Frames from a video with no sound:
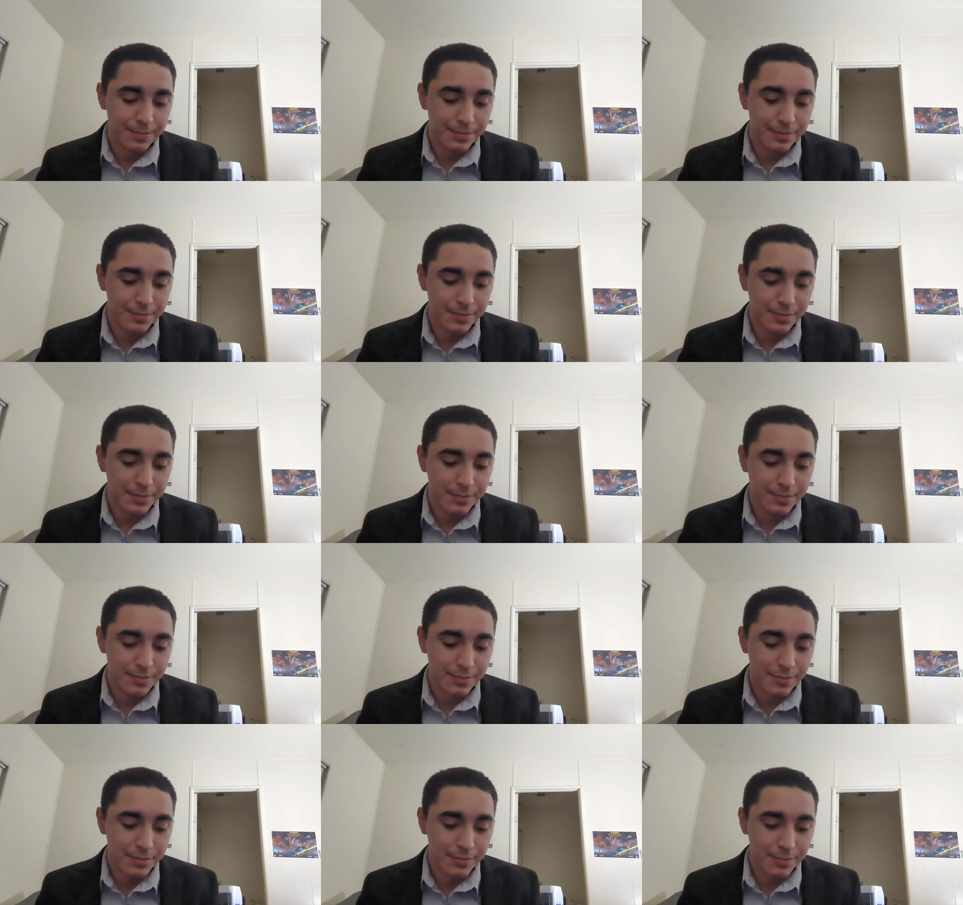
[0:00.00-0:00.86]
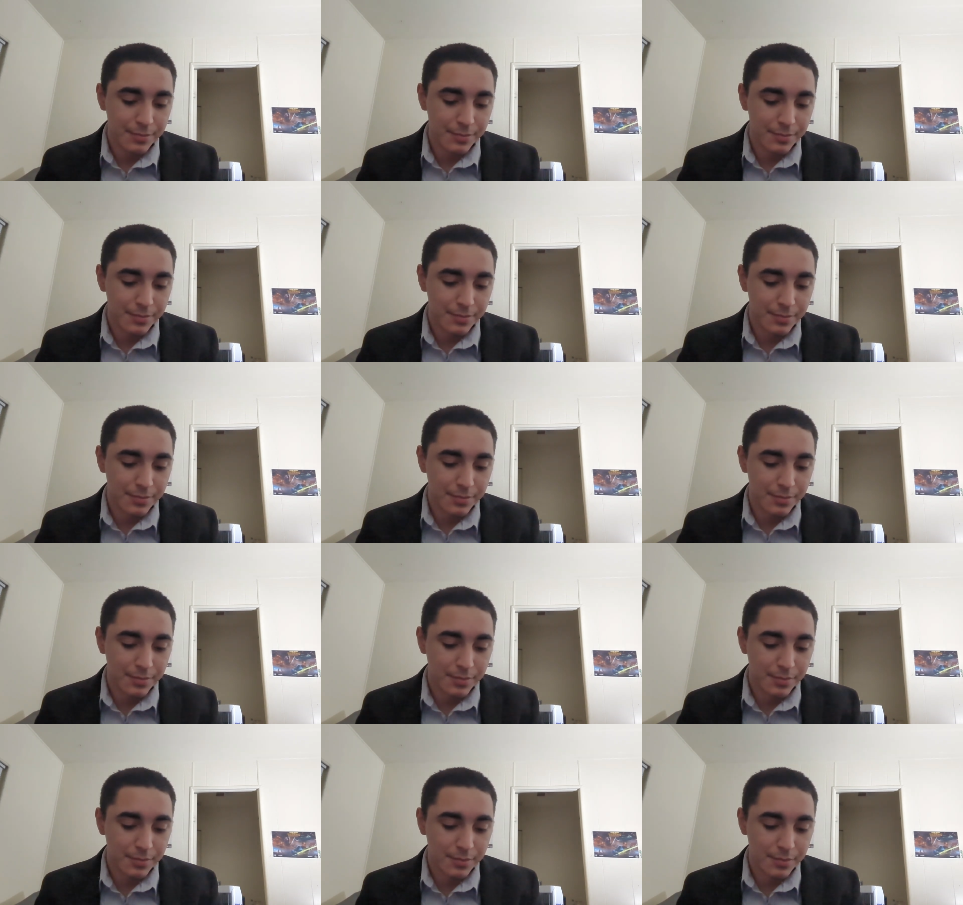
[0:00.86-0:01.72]

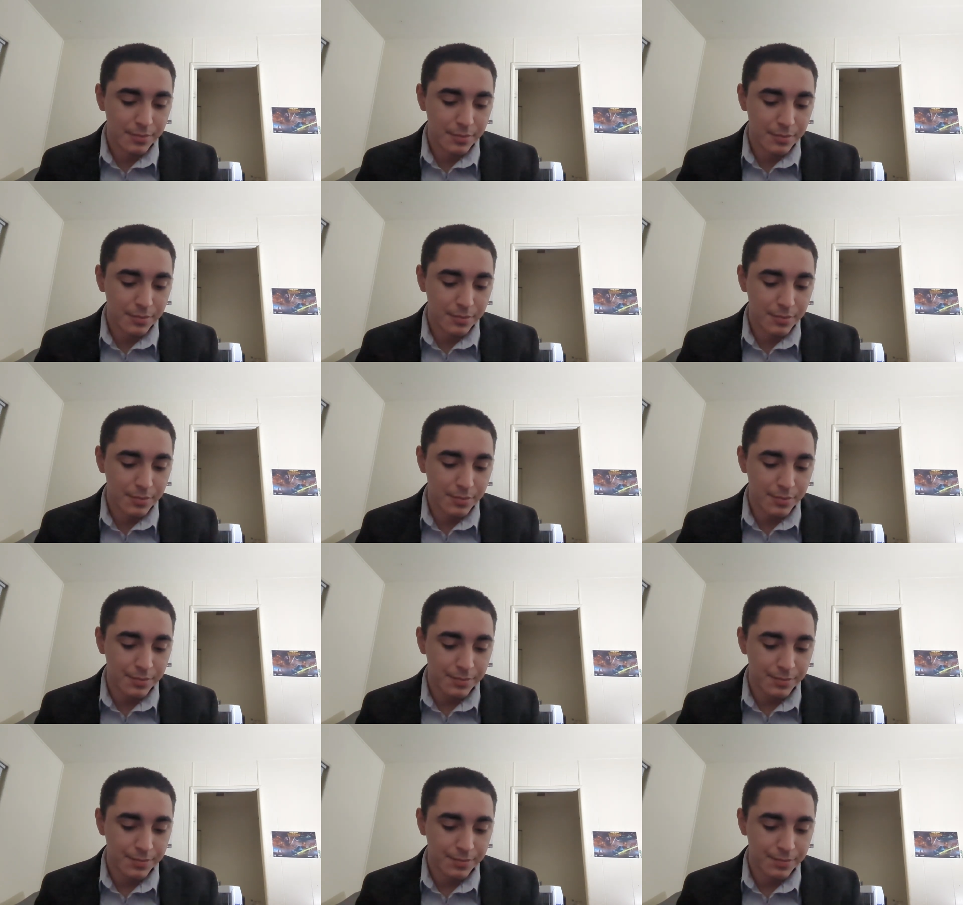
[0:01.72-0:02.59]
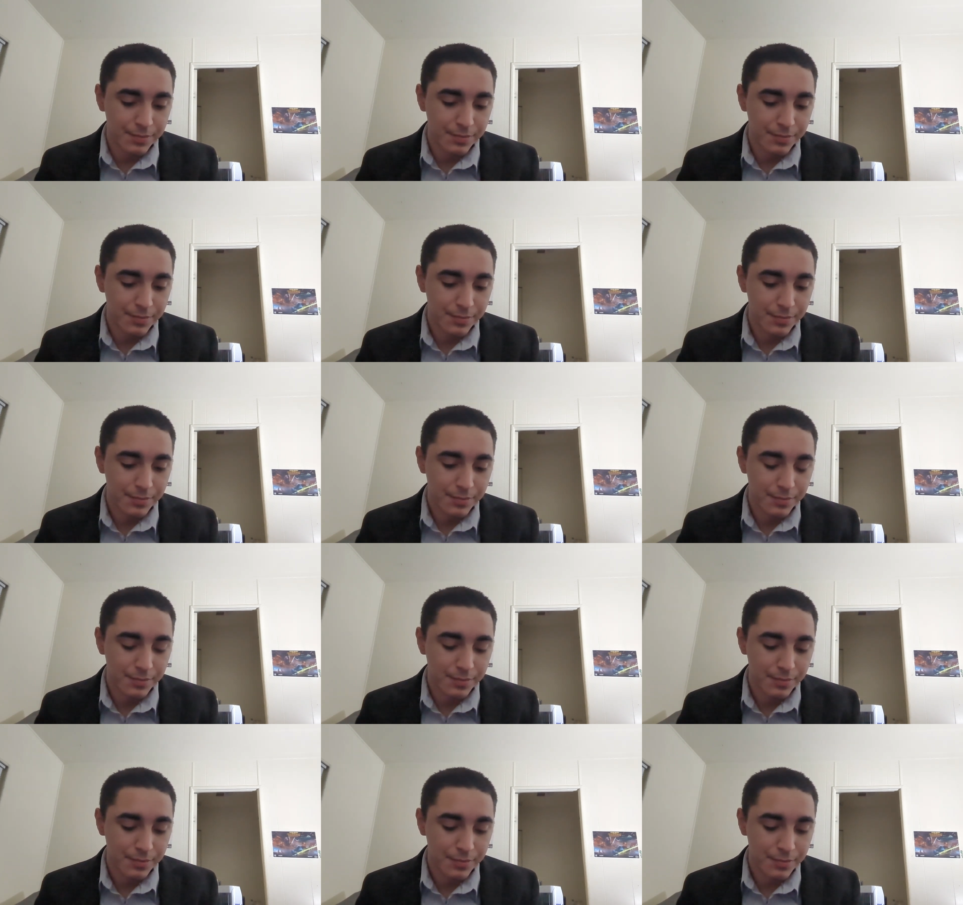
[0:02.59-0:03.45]

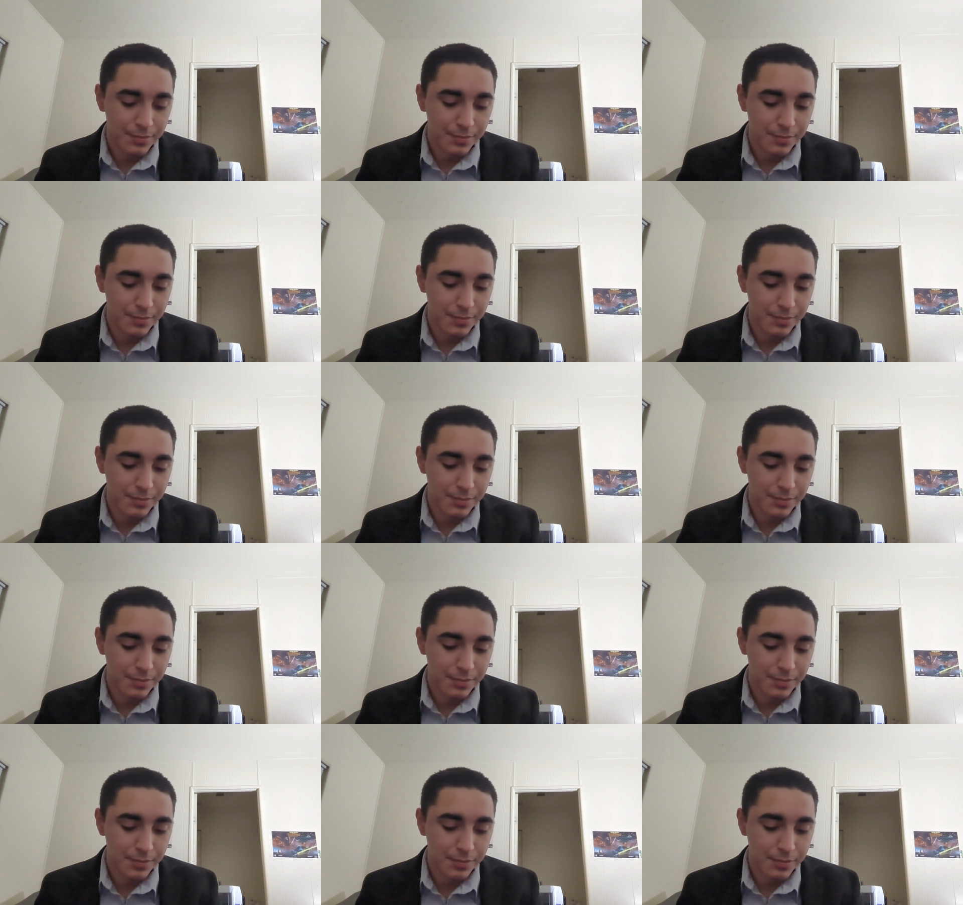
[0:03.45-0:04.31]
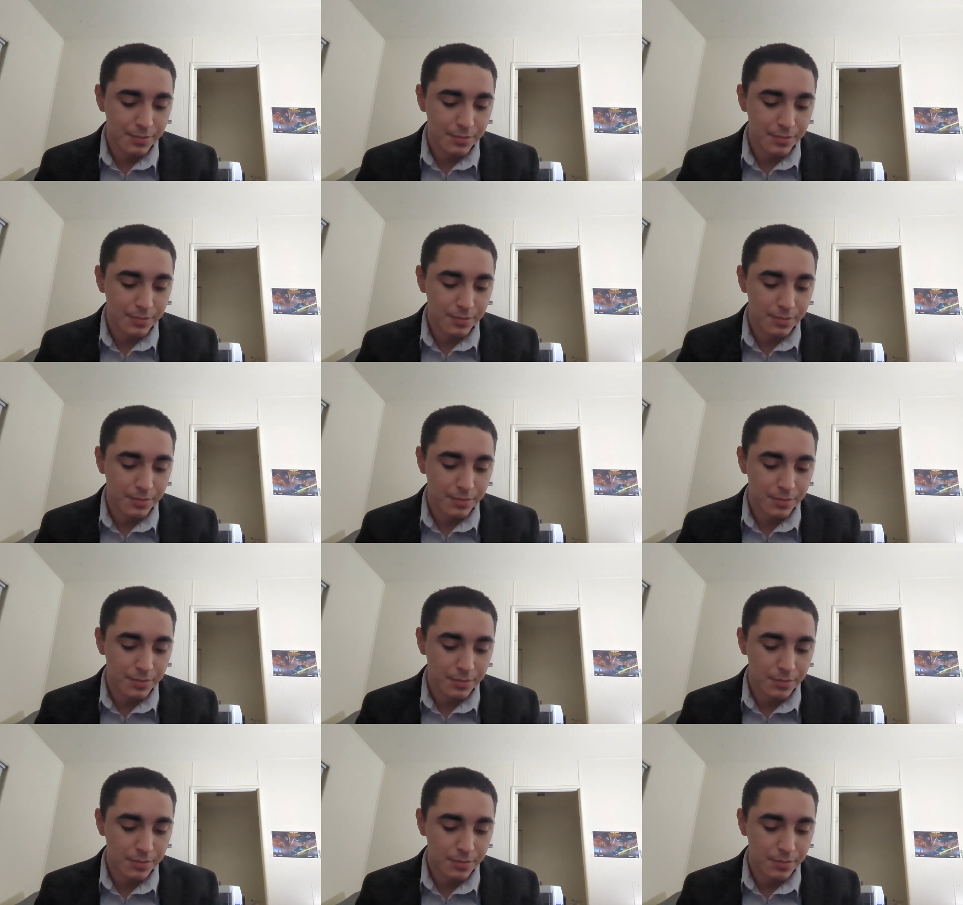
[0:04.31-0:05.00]
Nobody speaks.